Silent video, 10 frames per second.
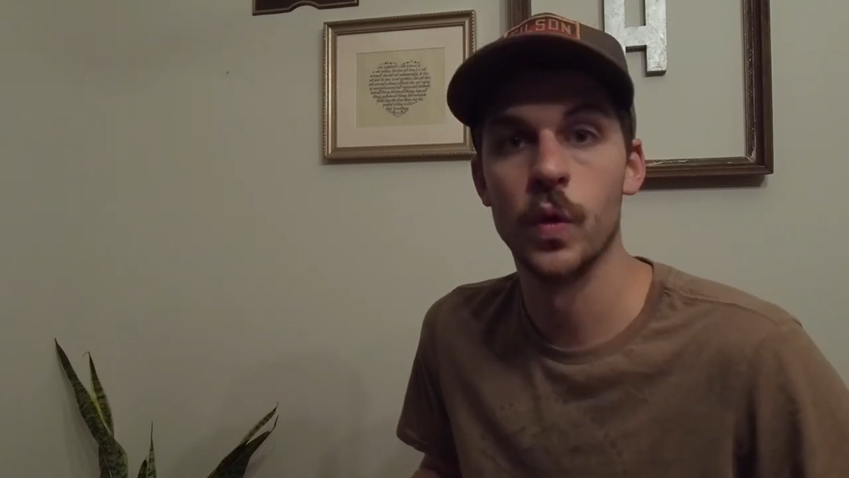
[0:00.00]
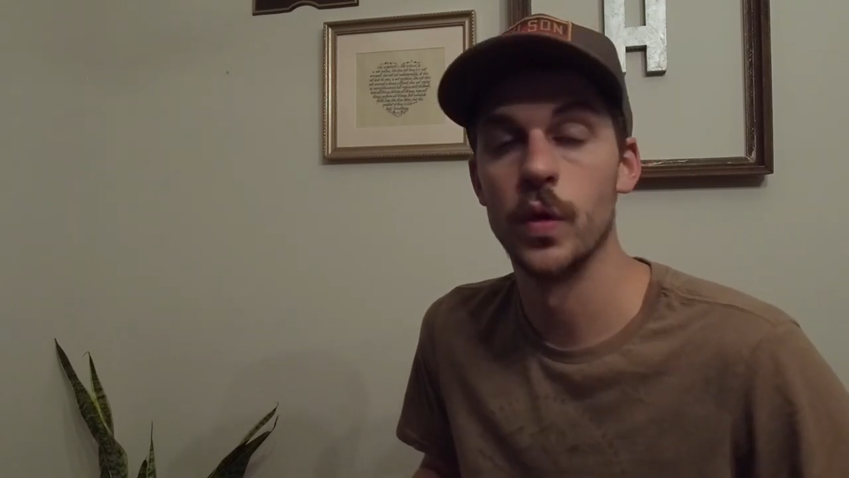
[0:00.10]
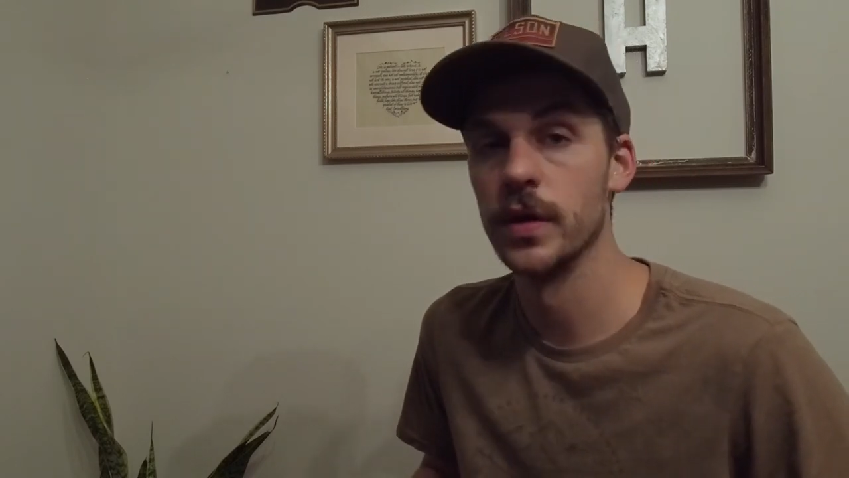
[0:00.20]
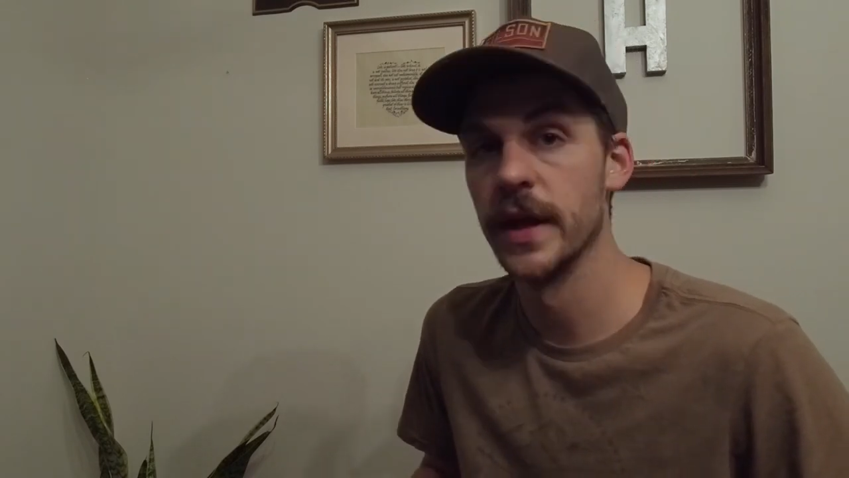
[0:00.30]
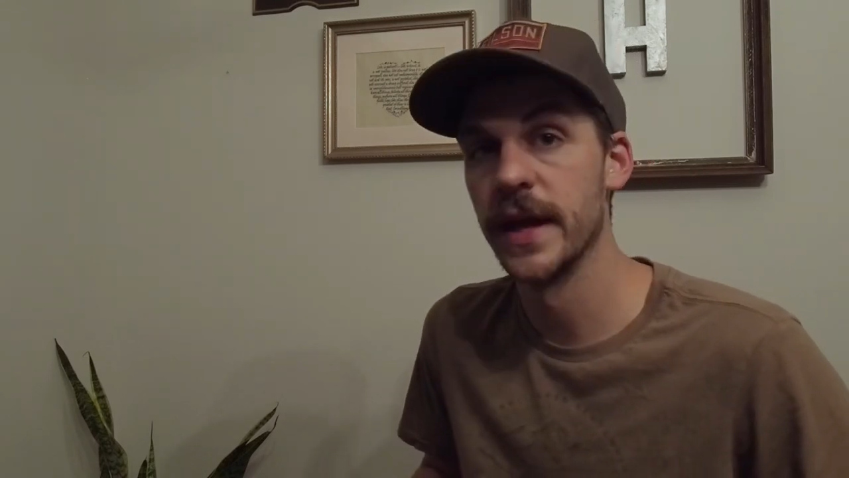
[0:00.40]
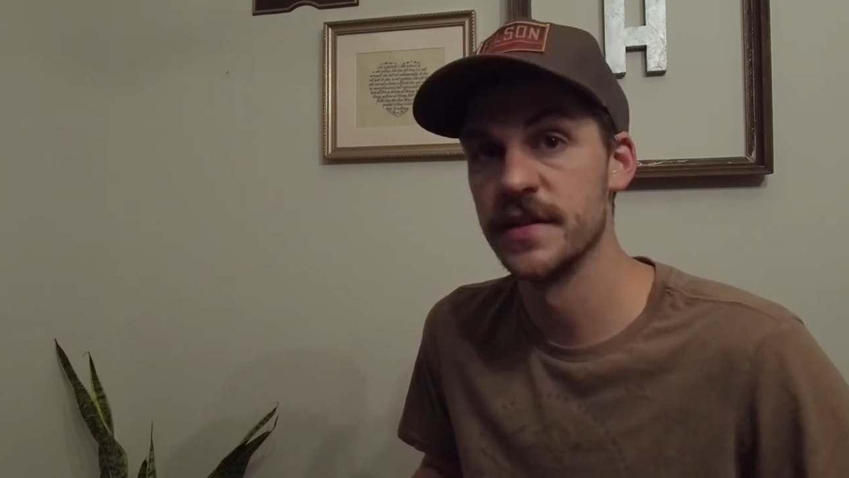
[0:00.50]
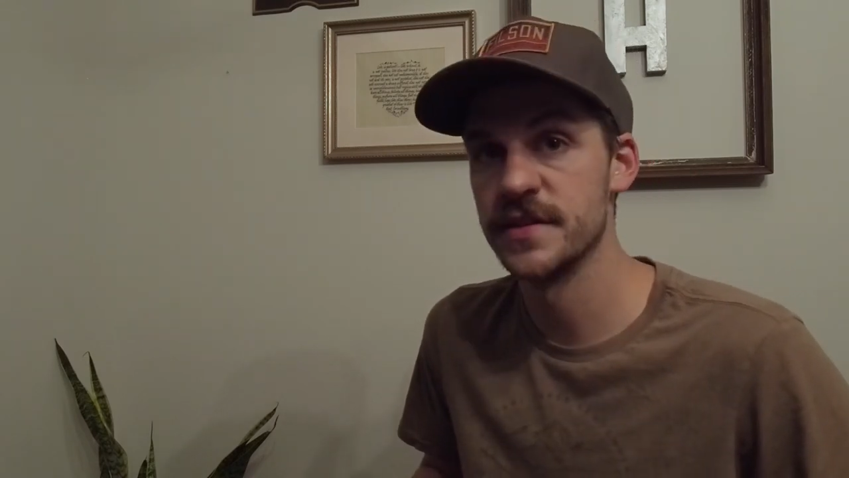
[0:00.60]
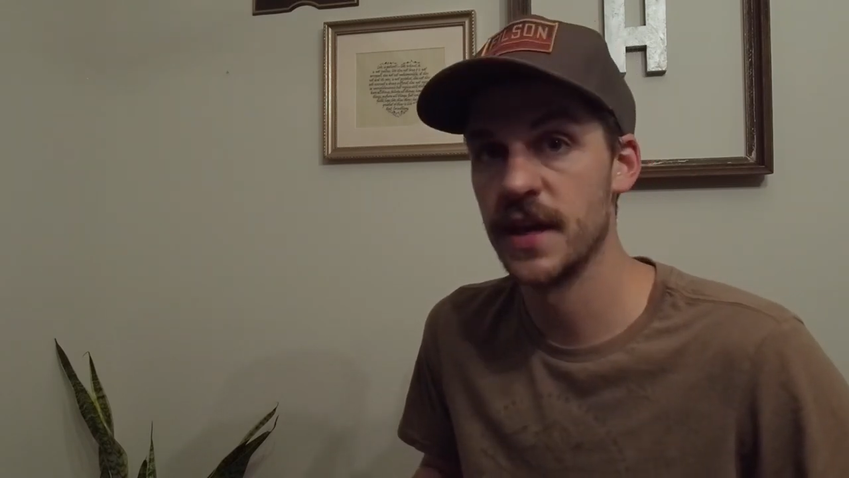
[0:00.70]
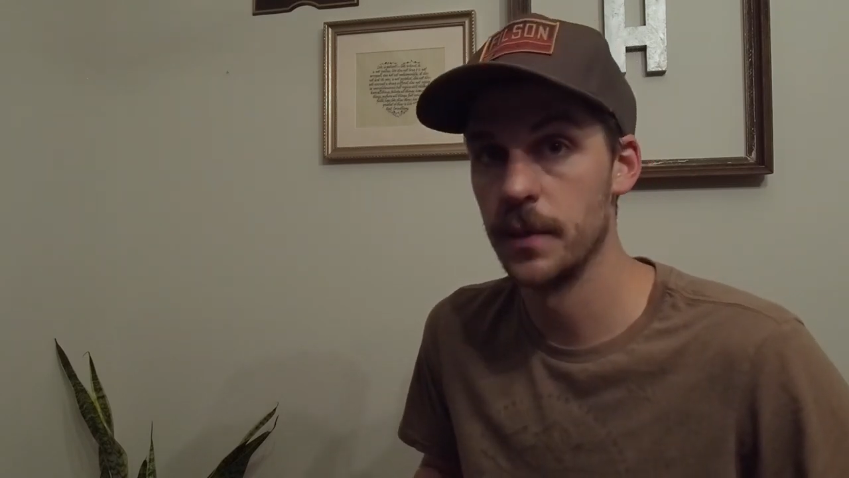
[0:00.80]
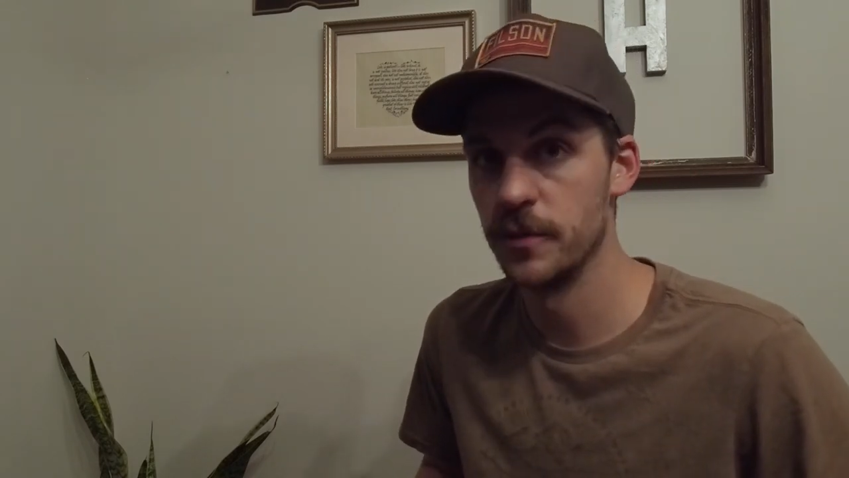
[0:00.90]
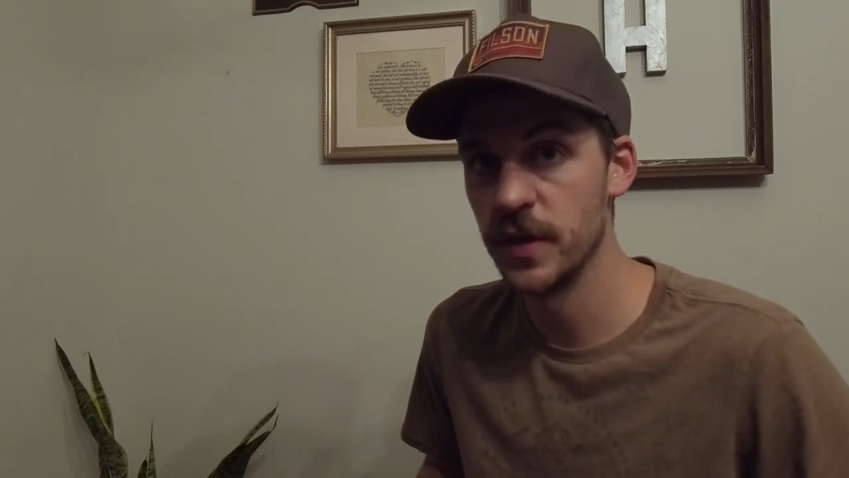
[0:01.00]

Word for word: or landscape